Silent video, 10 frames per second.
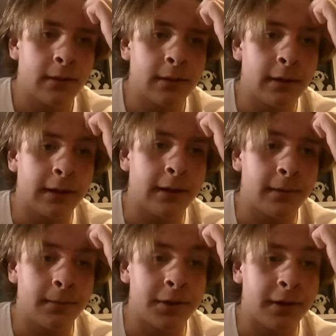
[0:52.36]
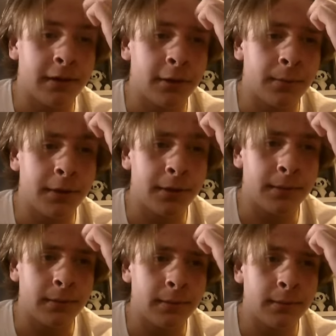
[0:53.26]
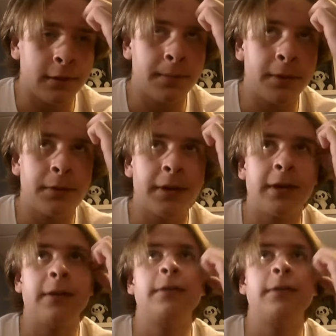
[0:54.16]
like I just upload uploaded